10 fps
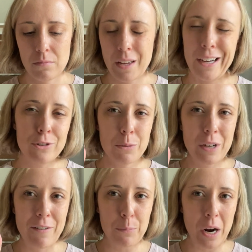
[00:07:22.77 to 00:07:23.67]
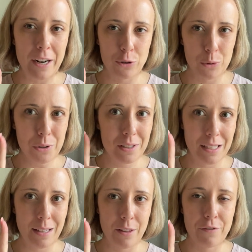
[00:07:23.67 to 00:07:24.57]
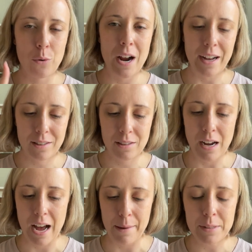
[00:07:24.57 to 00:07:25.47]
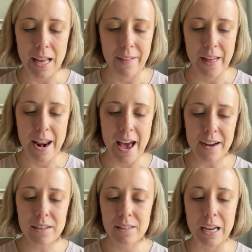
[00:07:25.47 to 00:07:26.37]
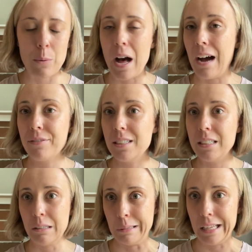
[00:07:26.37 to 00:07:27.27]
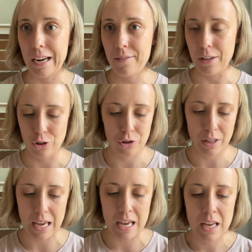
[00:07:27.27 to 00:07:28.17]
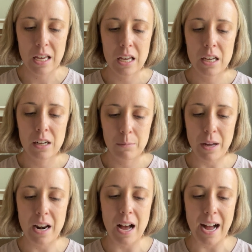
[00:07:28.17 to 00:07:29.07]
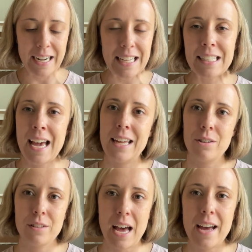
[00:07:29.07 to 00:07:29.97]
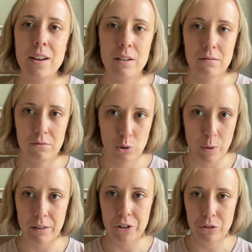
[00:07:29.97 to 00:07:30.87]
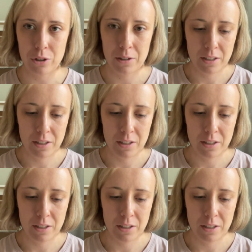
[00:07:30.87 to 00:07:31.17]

I also am going to have product rule because I said the 4x times ln x, like we'll have to deal with that eventually, but I need to handle that square root.